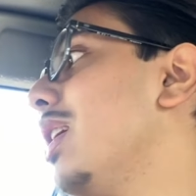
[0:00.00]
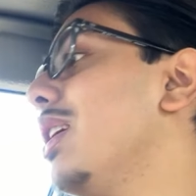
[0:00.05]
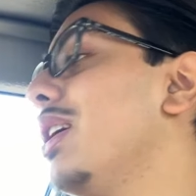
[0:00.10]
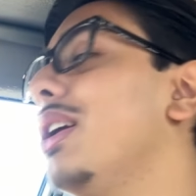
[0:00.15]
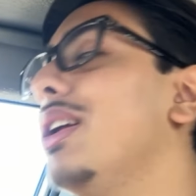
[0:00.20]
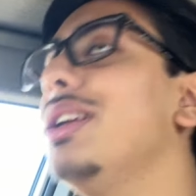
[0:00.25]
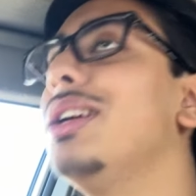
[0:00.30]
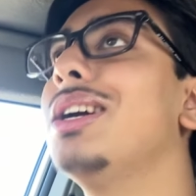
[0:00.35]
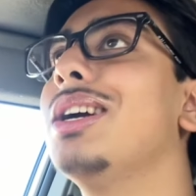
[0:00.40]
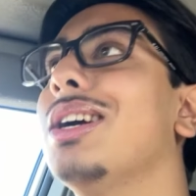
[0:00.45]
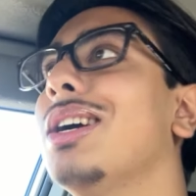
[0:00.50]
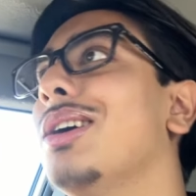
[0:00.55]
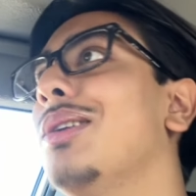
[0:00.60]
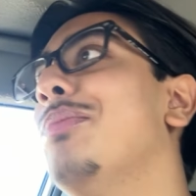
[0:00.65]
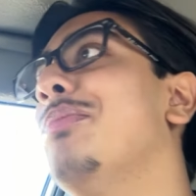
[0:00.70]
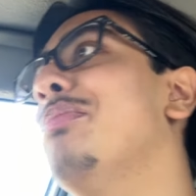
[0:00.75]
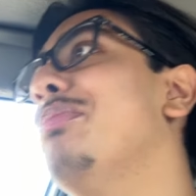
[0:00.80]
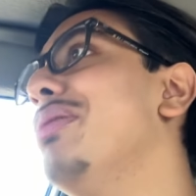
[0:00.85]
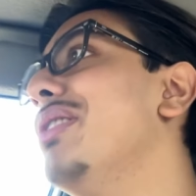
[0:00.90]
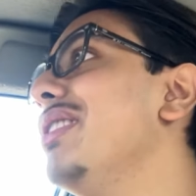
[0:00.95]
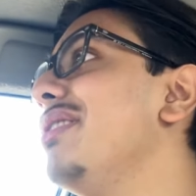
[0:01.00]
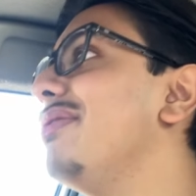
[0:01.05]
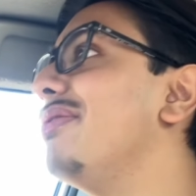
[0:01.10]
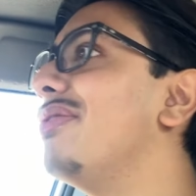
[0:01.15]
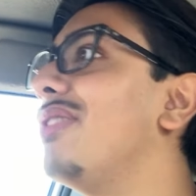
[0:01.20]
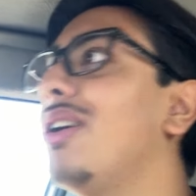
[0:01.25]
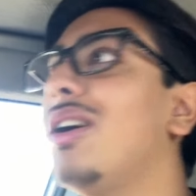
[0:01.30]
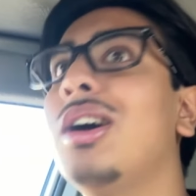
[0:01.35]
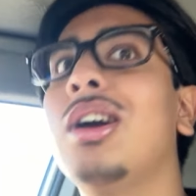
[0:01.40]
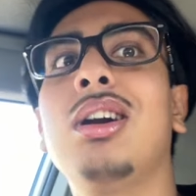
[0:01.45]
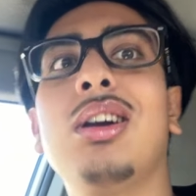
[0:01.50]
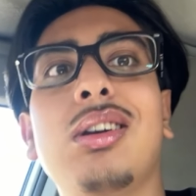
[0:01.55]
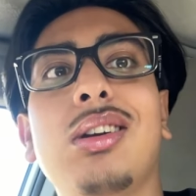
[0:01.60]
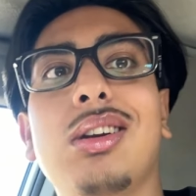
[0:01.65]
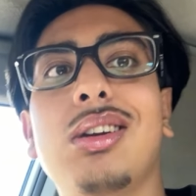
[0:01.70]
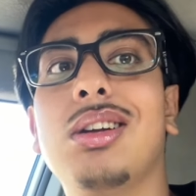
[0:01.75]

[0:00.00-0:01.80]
And yeah, pretty far.